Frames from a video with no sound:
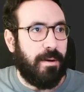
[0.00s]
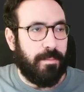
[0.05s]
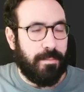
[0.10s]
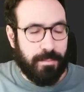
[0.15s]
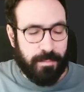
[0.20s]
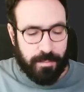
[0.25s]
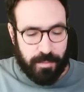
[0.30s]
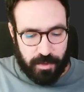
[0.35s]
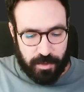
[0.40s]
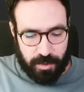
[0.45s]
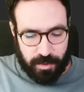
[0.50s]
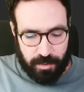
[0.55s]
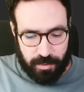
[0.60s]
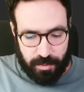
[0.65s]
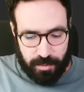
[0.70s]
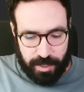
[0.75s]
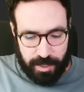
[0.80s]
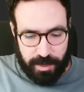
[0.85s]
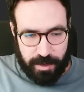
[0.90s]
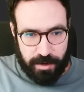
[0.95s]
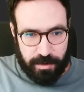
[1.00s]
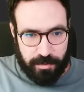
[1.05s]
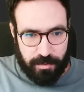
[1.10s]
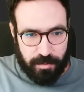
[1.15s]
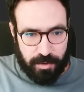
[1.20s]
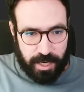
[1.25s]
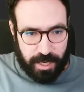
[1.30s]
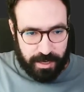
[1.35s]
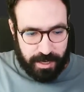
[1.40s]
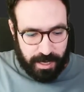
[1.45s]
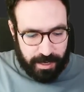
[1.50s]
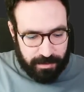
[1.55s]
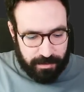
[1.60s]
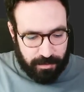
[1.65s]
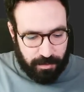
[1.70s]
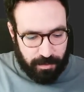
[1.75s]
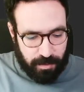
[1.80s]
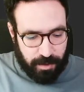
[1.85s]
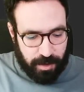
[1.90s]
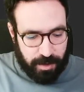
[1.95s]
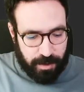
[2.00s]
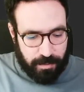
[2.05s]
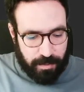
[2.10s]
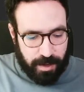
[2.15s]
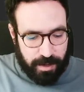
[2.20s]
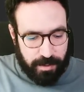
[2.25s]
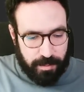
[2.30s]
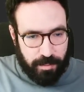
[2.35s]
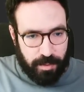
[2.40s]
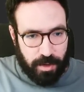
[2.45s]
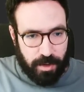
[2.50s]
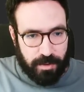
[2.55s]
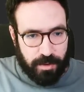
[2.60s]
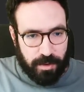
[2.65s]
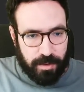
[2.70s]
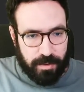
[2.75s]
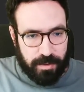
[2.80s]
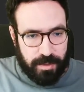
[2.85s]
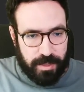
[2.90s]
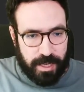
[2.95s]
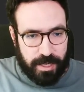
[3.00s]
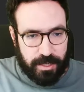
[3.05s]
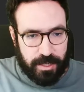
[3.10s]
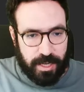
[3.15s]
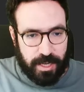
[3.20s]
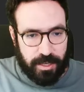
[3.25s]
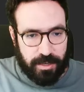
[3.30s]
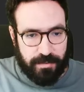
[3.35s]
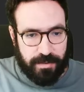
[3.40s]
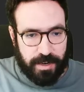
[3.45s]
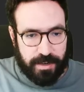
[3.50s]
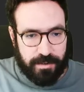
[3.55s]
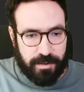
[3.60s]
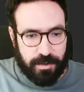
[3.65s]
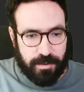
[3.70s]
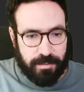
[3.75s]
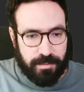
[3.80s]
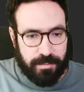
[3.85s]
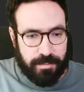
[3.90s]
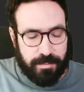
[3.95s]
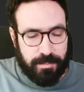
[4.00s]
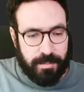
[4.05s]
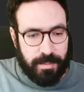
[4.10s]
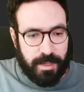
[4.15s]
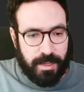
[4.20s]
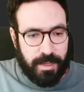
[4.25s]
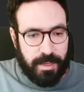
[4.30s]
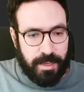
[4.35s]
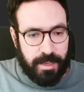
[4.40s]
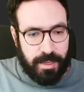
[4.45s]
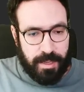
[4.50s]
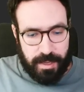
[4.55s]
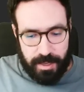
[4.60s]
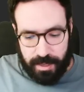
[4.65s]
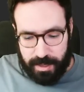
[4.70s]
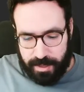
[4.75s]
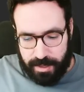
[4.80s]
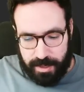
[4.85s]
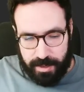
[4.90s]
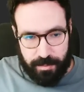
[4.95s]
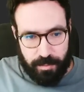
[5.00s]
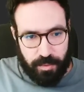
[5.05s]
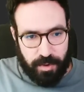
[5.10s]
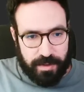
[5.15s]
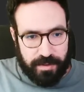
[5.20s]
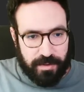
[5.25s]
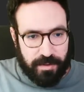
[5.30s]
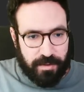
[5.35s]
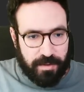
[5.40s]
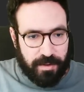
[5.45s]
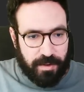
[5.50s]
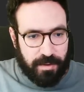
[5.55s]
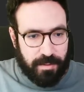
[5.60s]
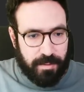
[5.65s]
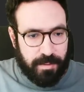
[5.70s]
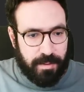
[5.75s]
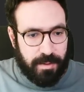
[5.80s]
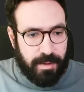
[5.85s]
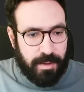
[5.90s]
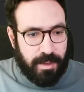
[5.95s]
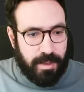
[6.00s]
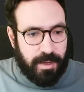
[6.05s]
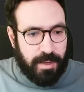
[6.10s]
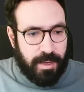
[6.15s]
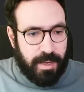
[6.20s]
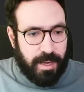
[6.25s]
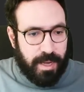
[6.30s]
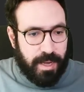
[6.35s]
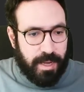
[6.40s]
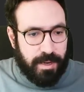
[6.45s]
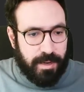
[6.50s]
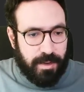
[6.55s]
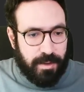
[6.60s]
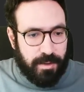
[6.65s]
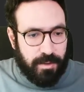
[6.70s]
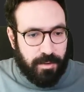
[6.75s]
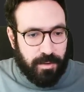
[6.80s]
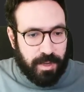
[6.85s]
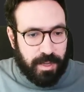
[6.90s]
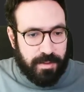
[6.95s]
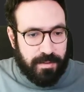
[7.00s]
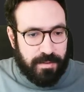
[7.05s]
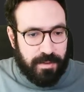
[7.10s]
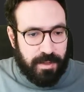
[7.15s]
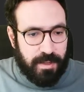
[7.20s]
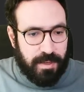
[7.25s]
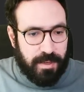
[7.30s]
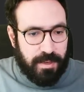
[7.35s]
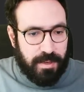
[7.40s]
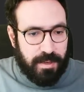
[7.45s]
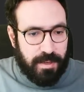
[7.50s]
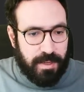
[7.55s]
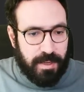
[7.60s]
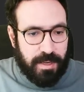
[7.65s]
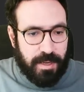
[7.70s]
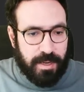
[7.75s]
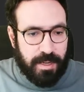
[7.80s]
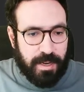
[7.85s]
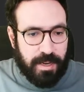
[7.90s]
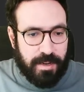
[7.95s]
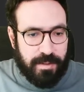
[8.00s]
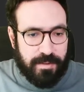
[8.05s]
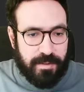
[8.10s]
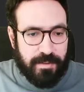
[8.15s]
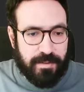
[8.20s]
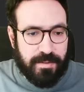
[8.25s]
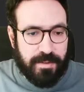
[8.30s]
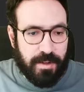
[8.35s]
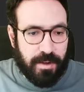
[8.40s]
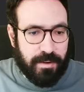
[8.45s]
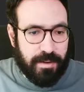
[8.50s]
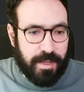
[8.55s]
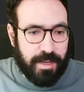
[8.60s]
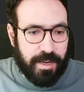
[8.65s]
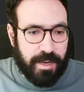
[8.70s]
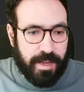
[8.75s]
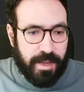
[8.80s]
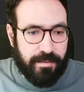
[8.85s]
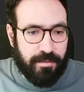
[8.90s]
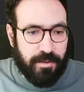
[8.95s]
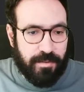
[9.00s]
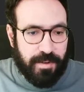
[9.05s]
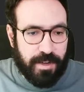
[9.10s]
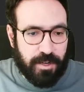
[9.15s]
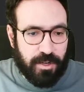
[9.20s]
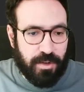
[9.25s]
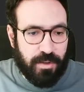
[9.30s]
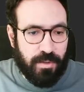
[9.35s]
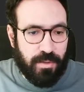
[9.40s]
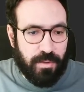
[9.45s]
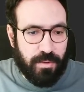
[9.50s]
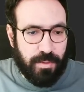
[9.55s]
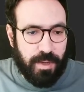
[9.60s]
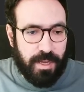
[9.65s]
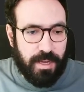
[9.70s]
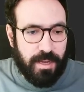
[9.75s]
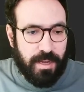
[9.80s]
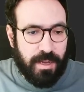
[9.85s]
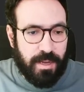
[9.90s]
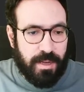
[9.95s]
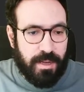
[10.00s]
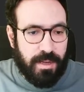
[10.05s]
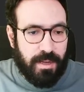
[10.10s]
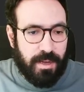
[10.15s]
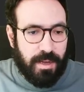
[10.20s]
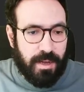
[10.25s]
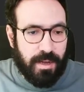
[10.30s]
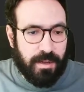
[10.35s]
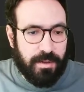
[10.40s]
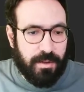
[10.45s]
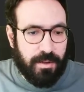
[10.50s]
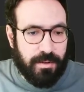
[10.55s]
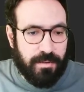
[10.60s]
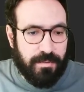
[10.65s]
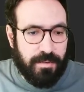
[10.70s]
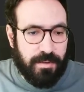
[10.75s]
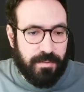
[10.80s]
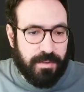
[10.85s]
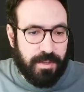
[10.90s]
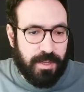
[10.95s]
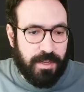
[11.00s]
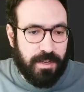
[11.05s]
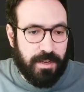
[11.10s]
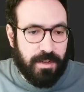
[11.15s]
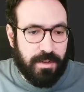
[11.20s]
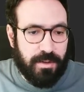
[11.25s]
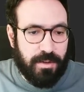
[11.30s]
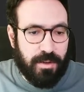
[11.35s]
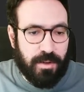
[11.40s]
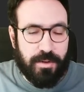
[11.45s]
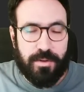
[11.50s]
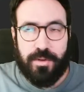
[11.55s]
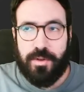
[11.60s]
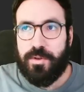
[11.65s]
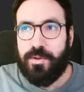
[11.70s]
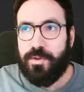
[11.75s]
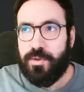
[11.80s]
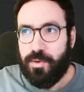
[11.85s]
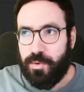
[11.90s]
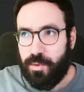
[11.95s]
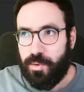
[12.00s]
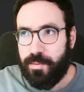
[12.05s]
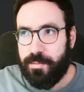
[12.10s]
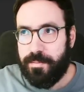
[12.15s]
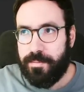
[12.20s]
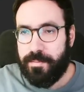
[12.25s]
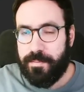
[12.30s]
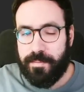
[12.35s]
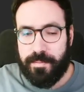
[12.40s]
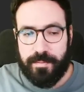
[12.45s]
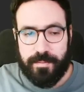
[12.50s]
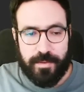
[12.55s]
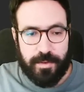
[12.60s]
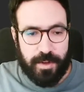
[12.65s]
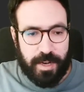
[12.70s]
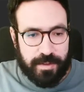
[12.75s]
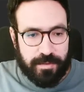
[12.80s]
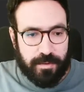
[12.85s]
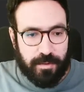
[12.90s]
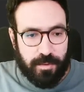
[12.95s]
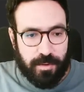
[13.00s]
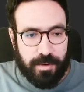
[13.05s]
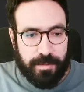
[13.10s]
So in order to check that, you're gonna run protoc version and then press enter. And you can see here that is installed, and I have the version 3.15.2. So that's cool.